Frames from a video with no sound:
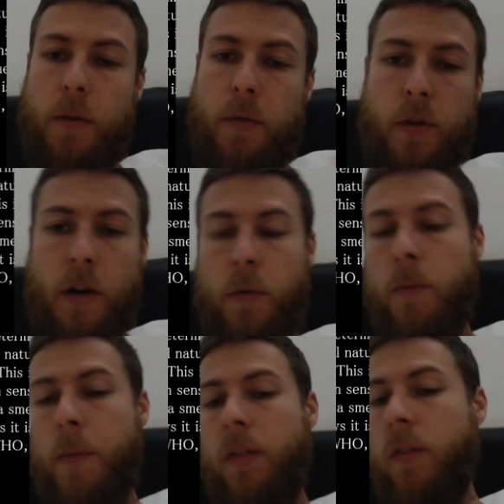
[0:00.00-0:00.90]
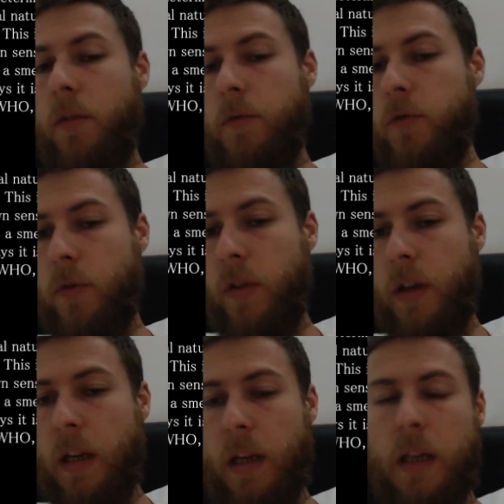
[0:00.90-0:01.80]
have started with the methods of truth
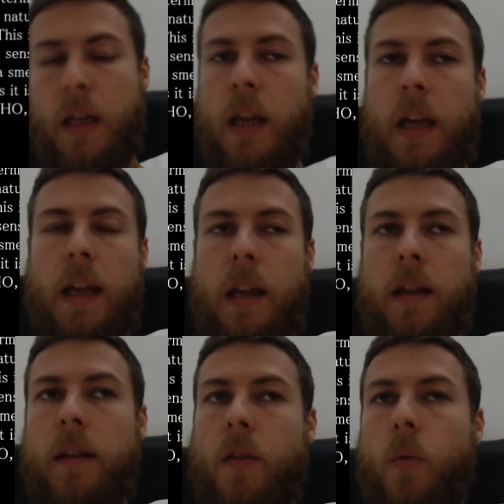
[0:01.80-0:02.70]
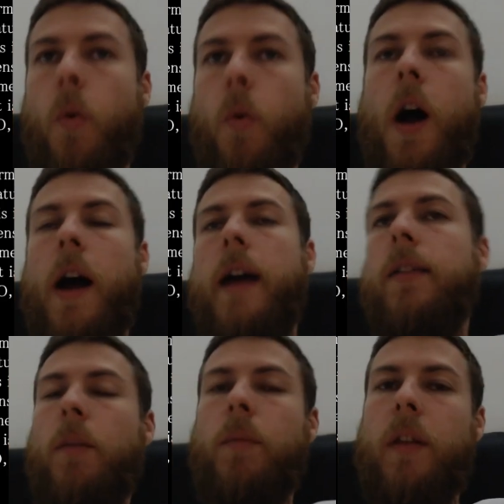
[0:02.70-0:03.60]
seeking, and the why is
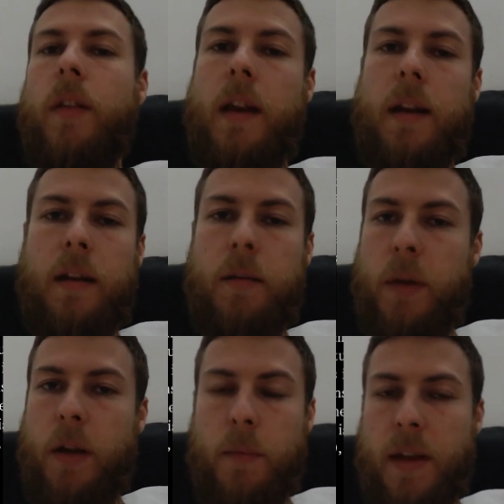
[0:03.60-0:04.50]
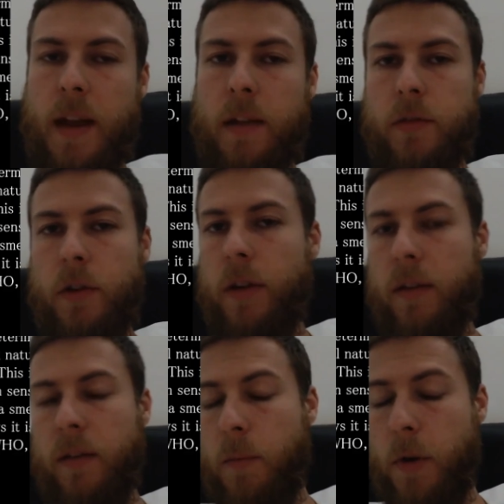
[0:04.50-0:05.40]
something that becomes answered as
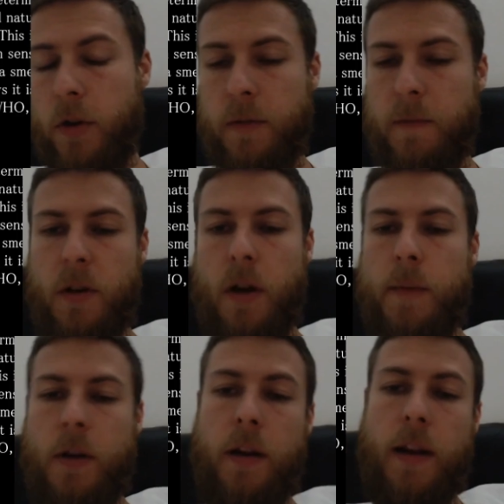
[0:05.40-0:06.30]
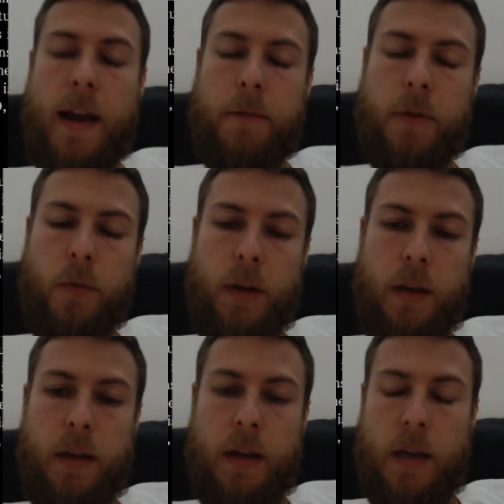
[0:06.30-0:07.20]
an emergent phenomenon after
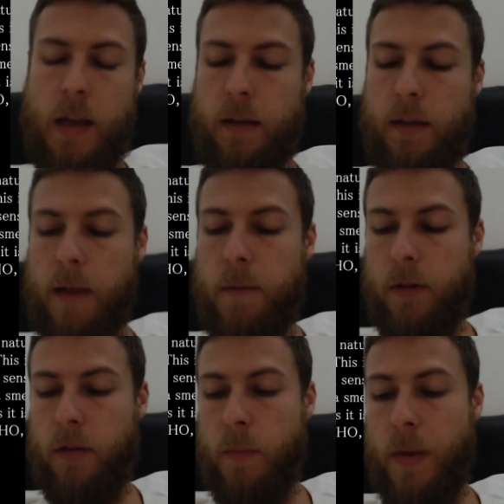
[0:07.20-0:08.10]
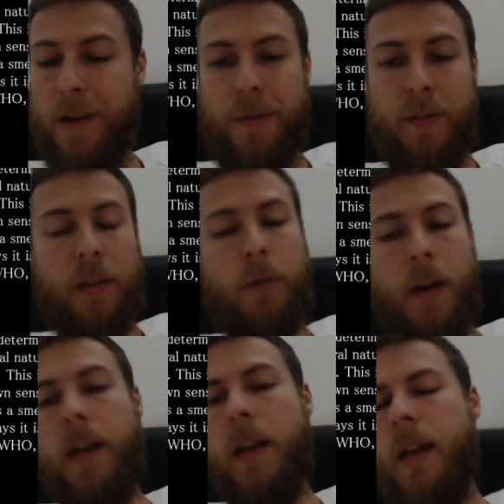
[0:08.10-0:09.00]
we dive into the metaphysics,
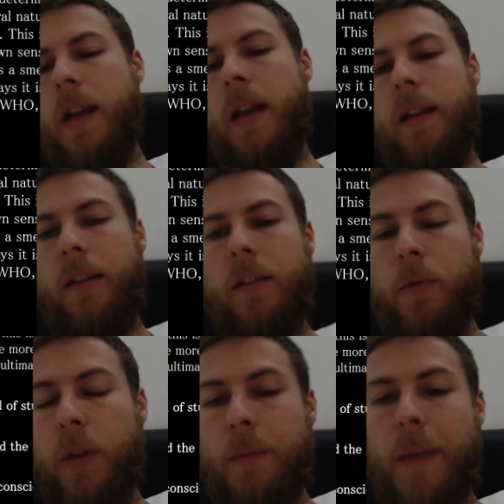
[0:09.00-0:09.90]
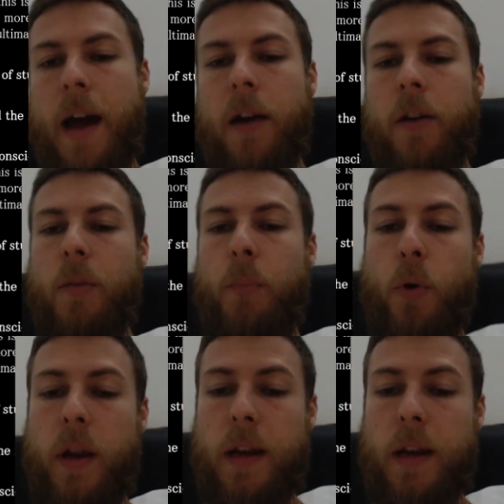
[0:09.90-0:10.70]
right? Doesn't really matter. The point